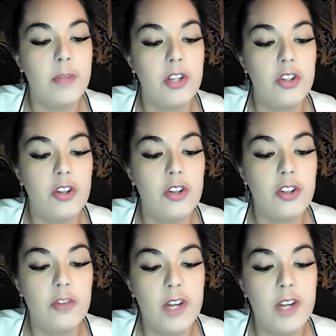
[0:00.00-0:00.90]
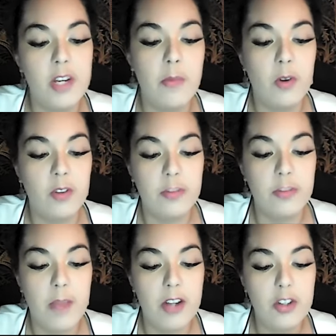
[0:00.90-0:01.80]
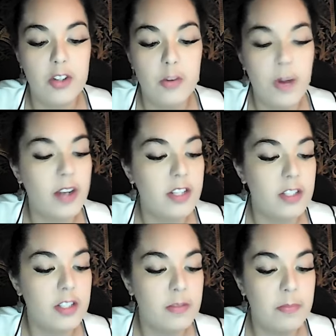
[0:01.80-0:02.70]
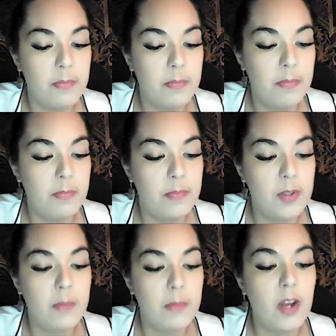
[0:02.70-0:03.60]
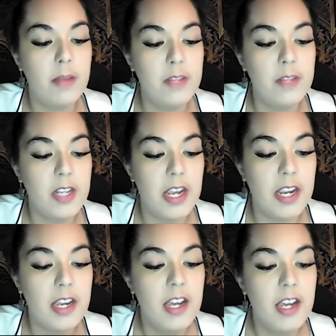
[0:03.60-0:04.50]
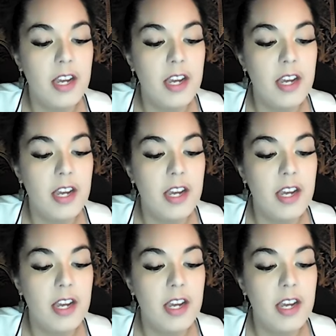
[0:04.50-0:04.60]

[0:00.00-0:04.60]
be sure to read tomorrow's magical practice sometime today,